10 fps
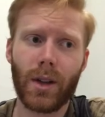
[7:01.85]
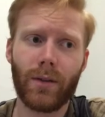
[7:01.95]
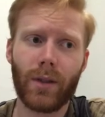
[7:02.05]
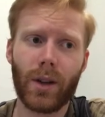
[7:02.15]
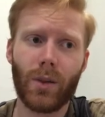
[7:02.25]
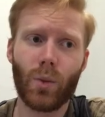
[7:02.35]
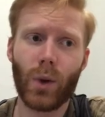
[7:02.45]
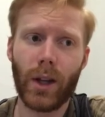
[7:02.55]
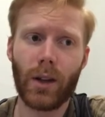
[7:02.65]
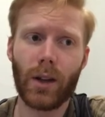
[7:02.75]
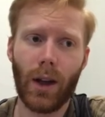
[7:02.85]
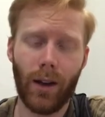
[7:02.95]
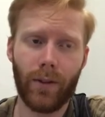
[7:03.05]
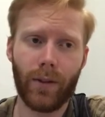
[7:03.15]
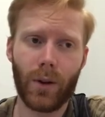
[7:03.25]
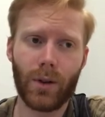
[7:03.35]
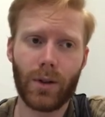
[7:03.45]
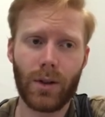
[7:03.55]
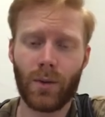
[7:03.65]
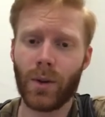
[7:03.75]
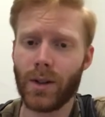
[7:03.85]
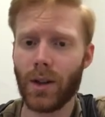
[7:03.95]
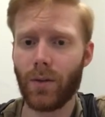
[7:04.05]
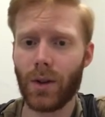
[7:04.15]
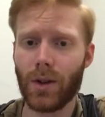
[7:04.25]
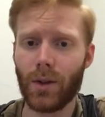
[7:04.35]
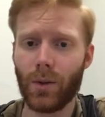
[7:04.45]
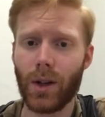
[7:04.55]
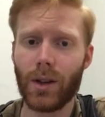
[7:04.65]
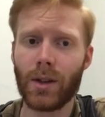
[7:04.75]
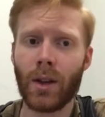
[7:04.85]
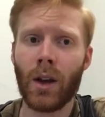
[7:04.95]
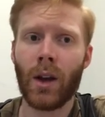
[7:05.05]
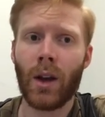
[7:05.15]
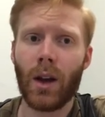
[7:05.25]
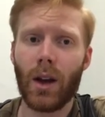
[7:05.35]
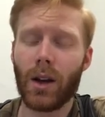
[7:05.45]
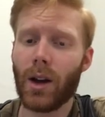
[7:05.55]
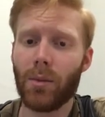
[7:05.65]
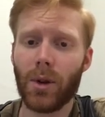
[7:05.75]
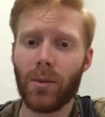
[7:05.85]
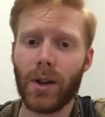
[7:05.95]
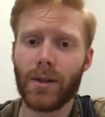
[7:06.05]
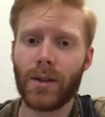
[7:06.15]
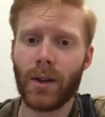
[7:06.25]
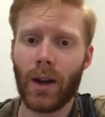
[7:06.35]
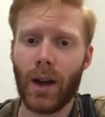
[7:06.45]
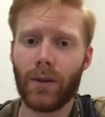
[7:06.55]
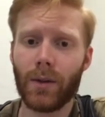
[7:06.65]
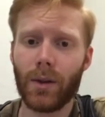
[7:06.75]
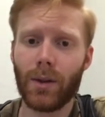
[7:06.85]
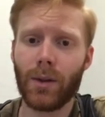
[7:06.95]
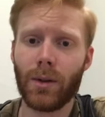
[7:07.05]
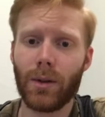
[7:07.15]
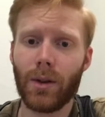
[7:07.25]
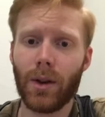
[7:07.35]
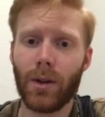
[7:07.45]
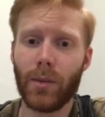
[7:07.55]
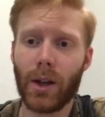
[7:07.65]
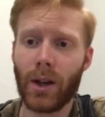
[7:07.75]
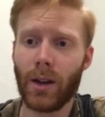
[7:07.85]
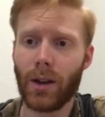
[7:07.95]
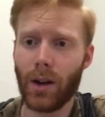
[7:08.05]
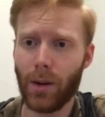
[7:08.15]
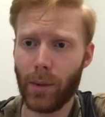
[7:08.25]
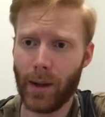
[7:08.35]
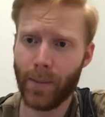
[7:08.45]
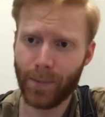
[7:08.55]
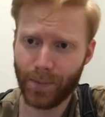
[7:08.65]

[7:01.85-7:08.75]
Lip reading: every week at first and once every 2 weeks, a couple of months after beginning therapy.